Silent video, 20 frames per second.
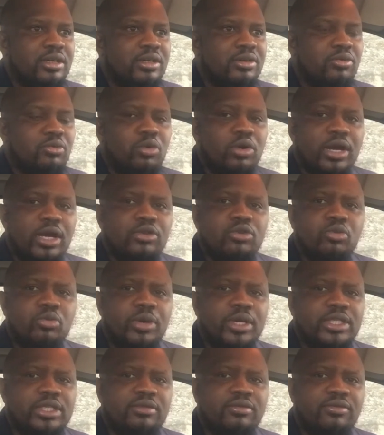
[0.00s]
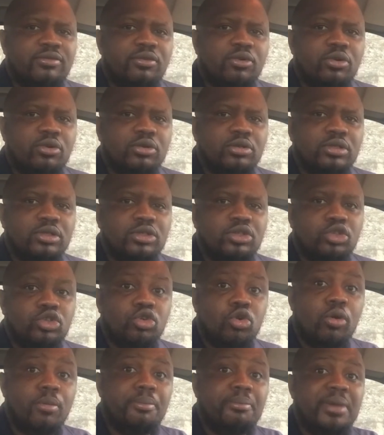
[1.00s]
"What are you waiting for?
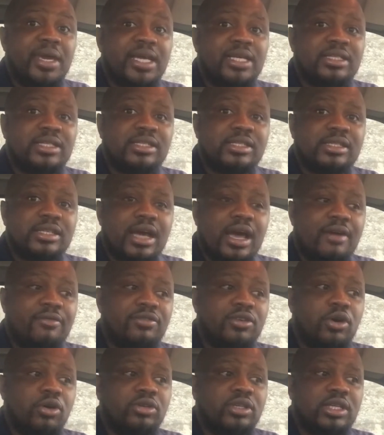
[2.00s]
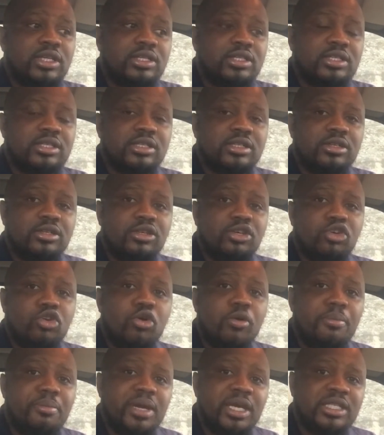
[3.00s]
Your mates have done this.
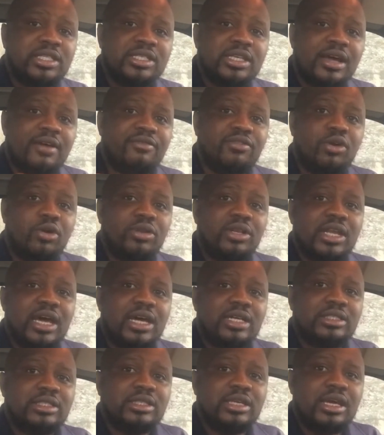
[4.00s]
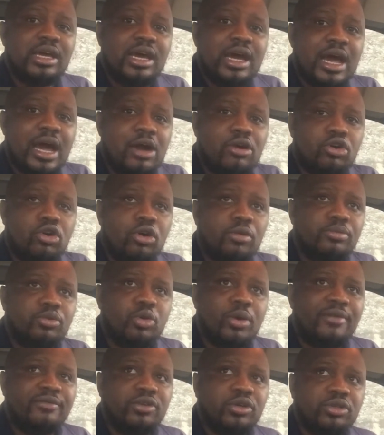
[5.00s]
Your mates have done that. How come
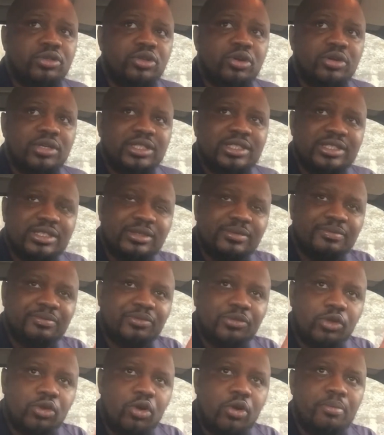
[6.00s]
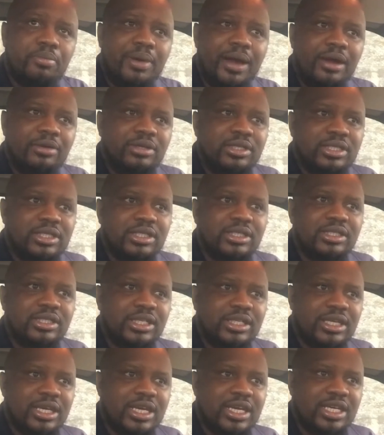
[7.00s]
you have not done it?" Comparison
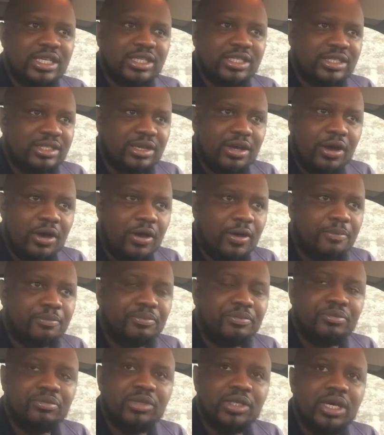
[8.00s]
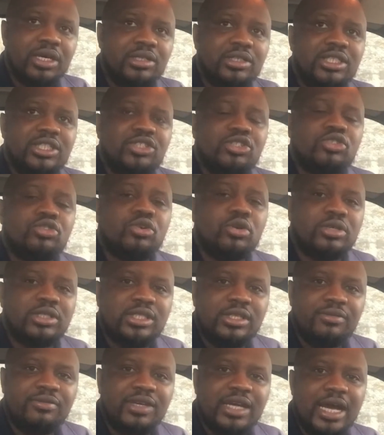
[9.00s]
is a
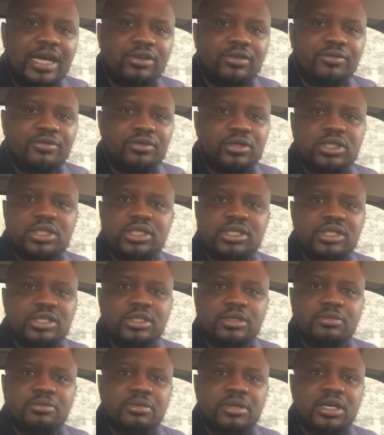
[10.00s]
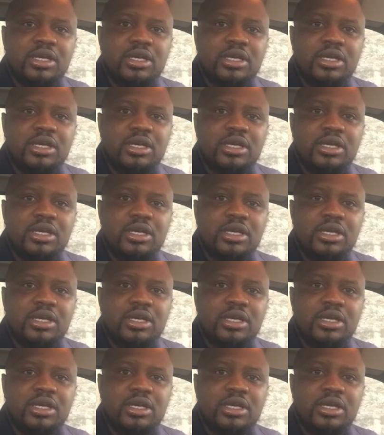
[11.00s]
destructive kind of criticism.